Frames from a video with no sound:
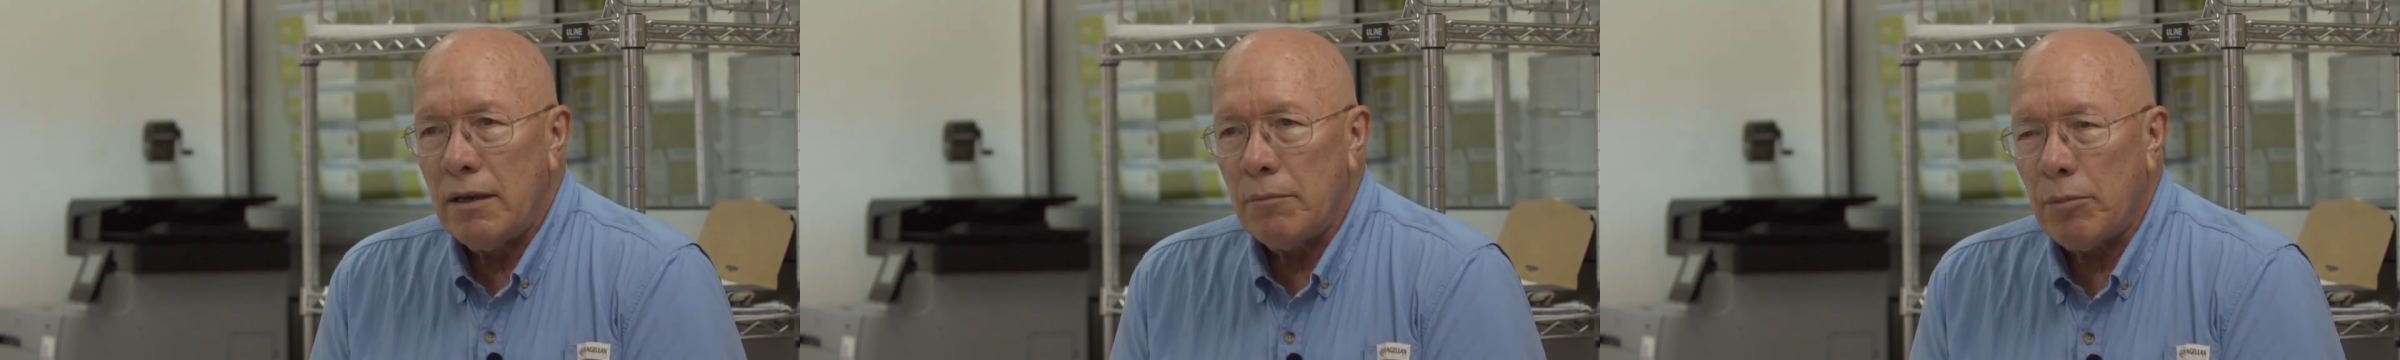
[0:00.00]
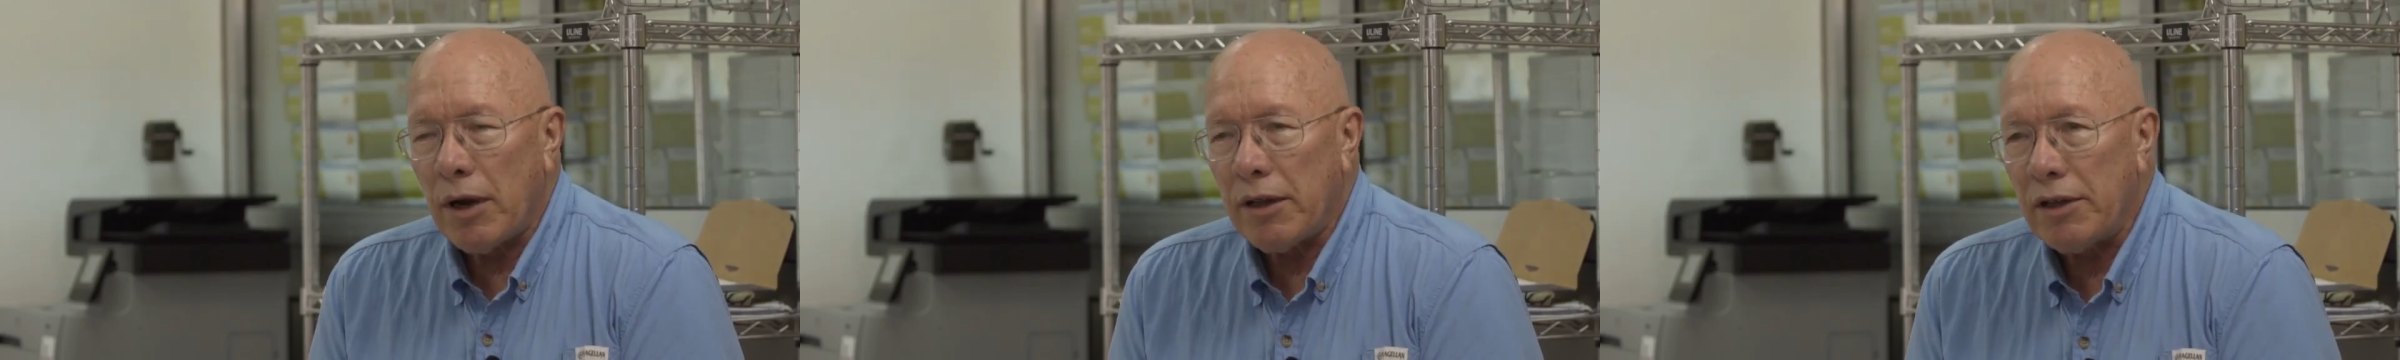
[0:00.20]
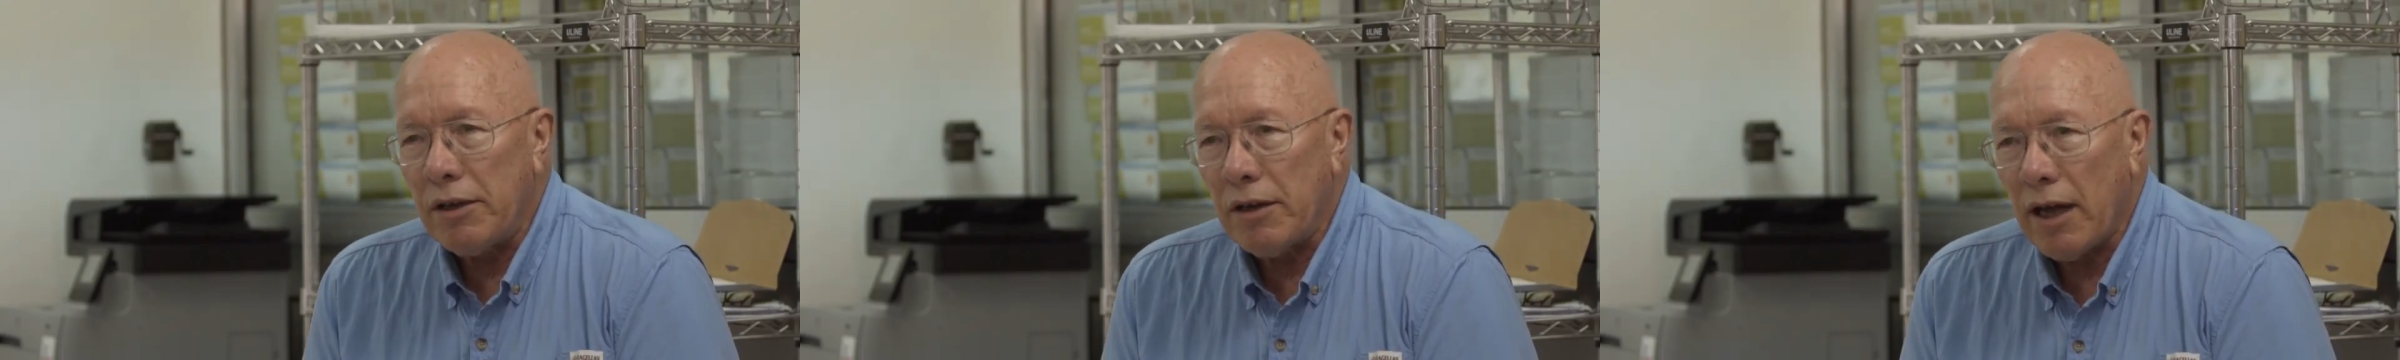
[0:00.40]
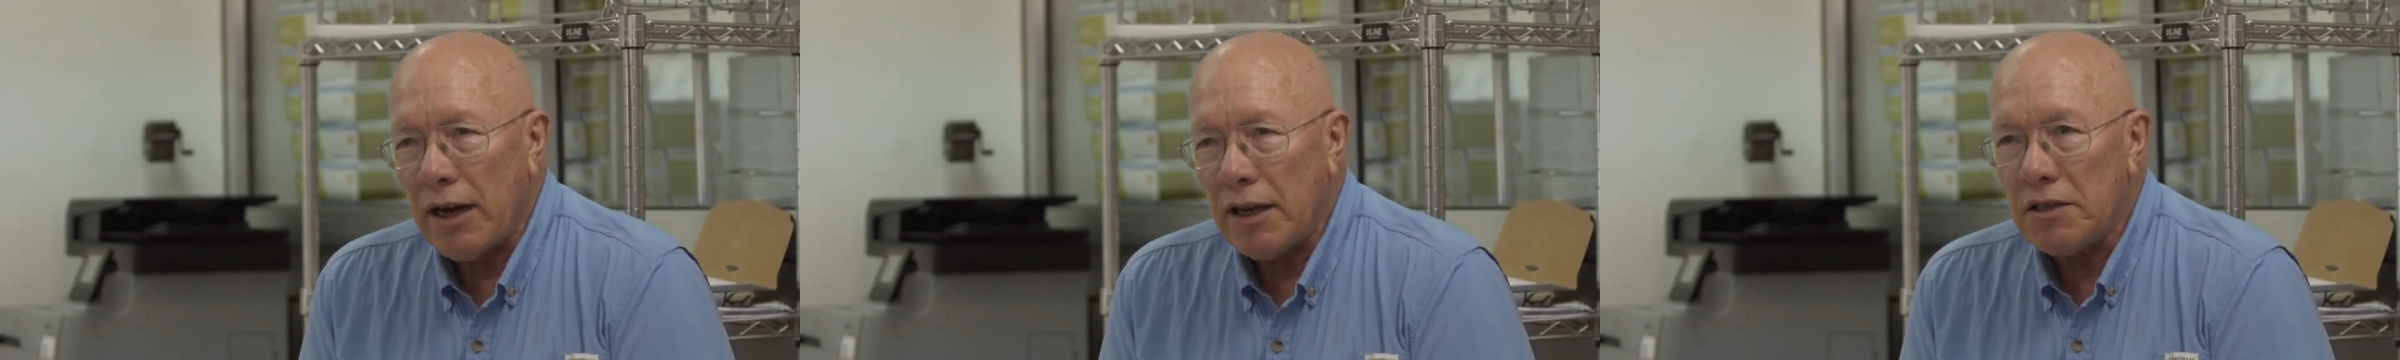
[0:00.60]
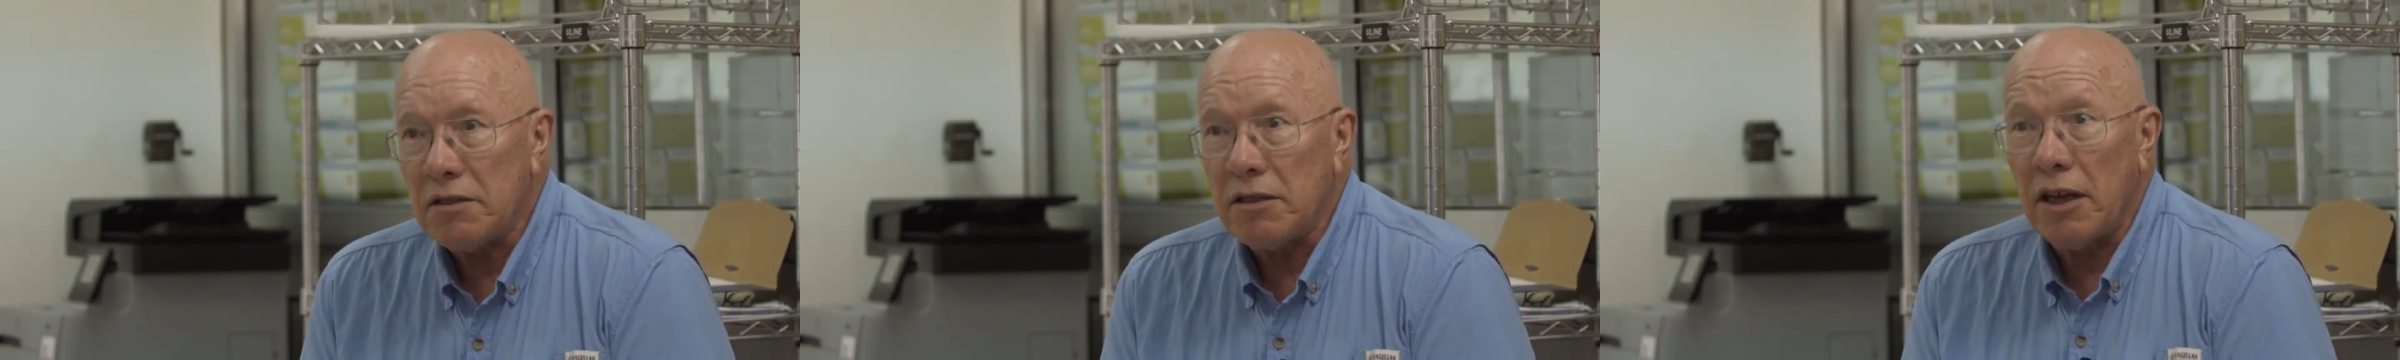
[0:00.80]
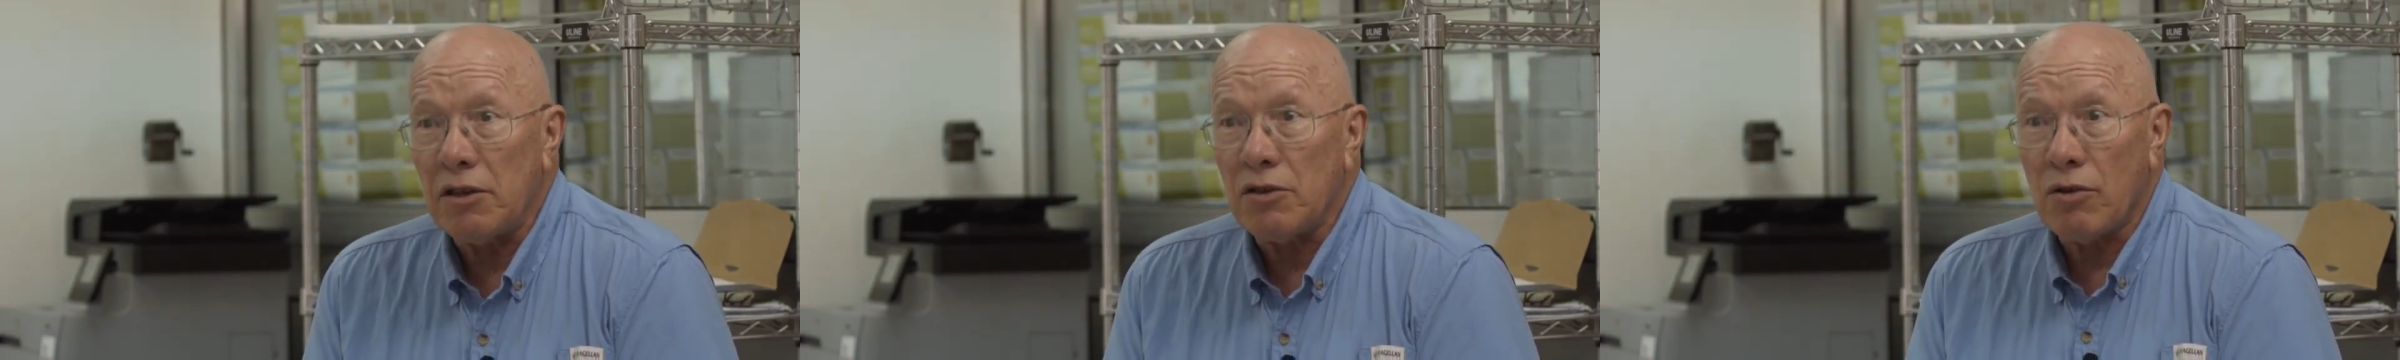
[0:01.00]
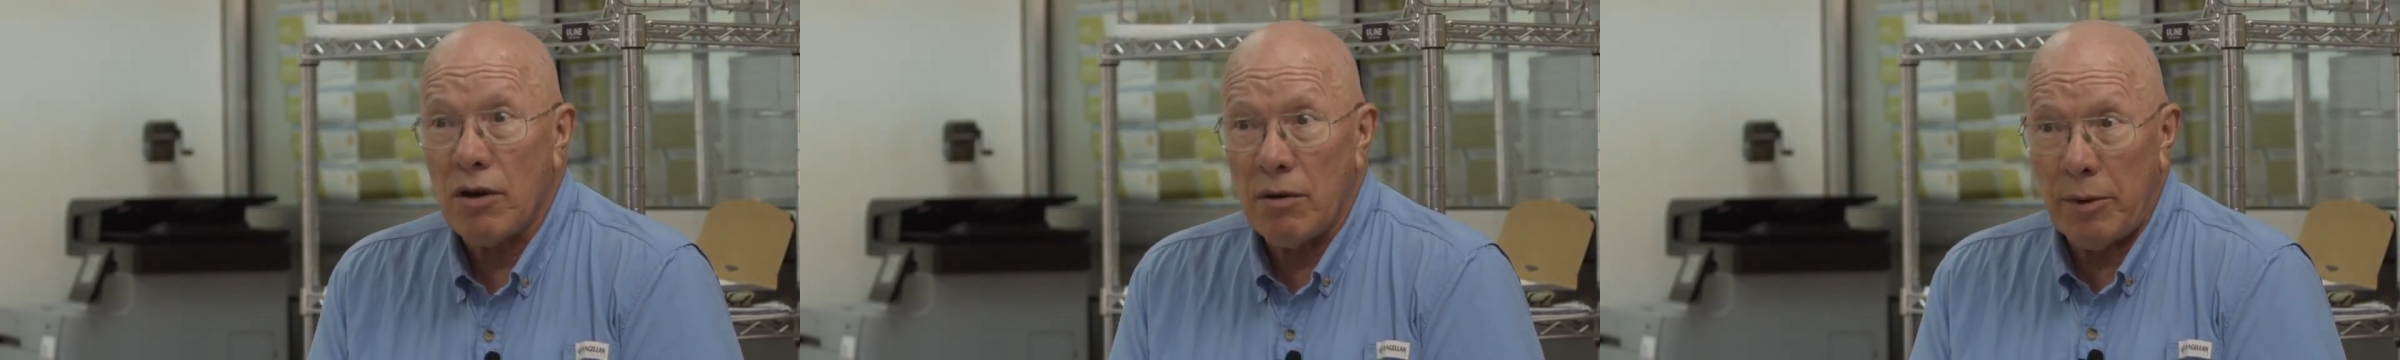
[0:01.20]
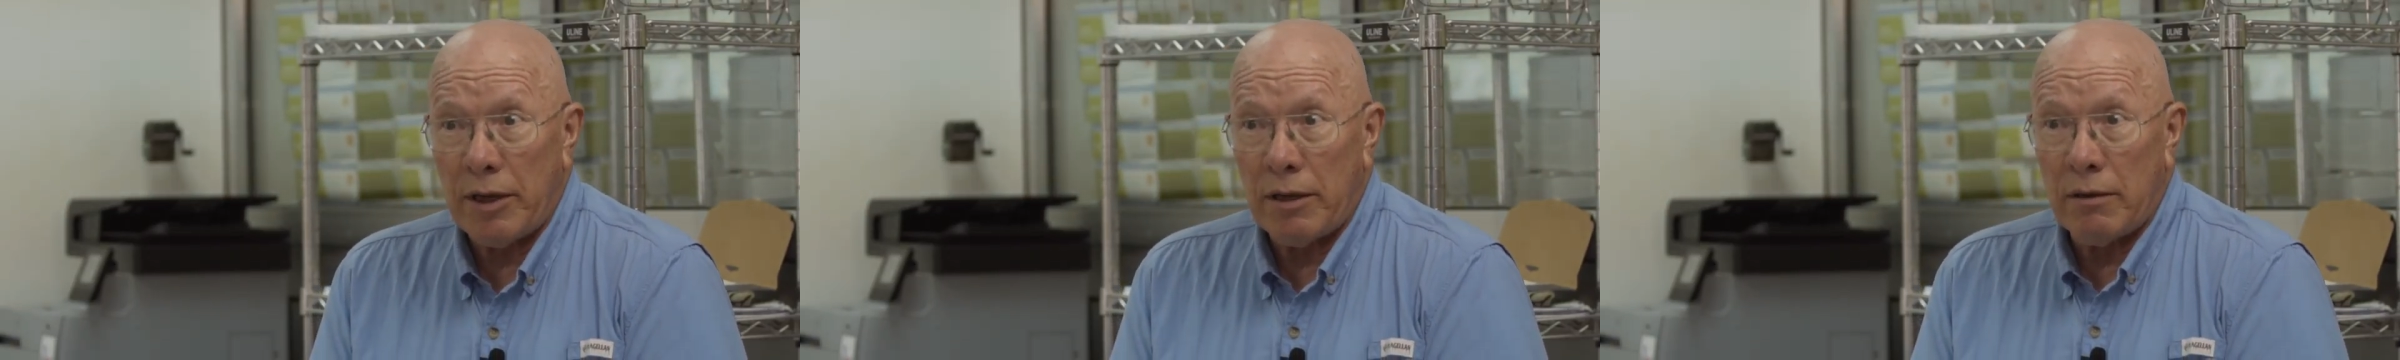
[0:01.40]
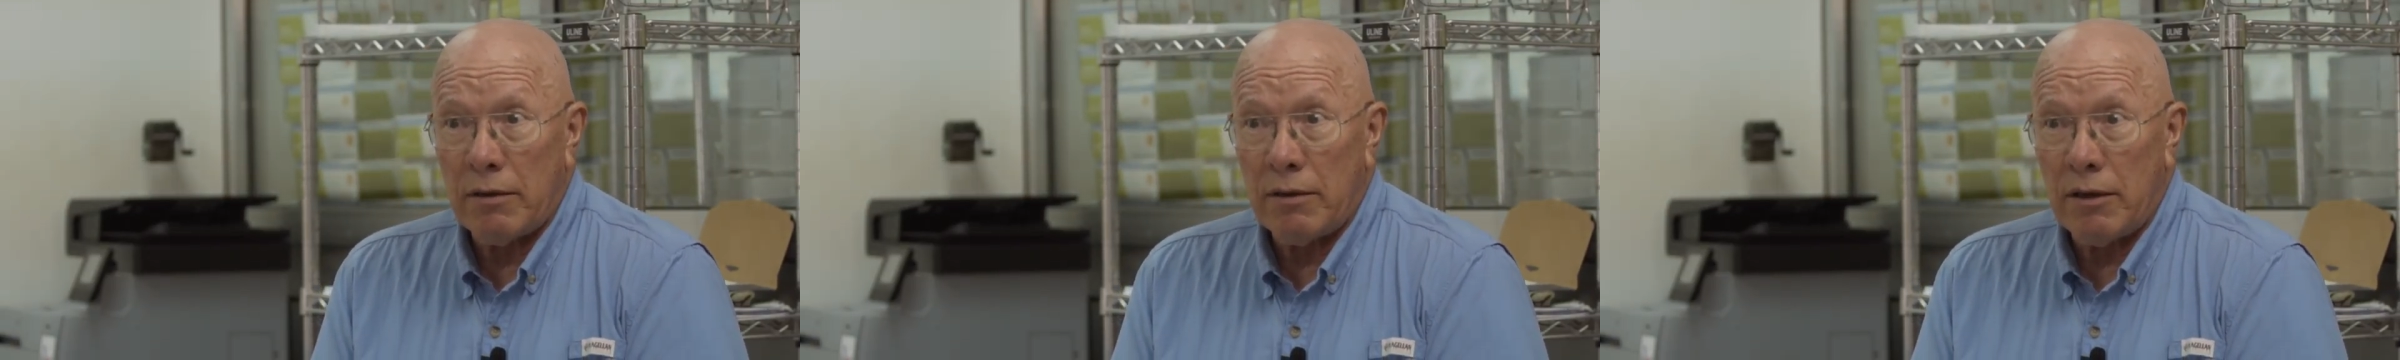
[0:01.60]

by the United States Army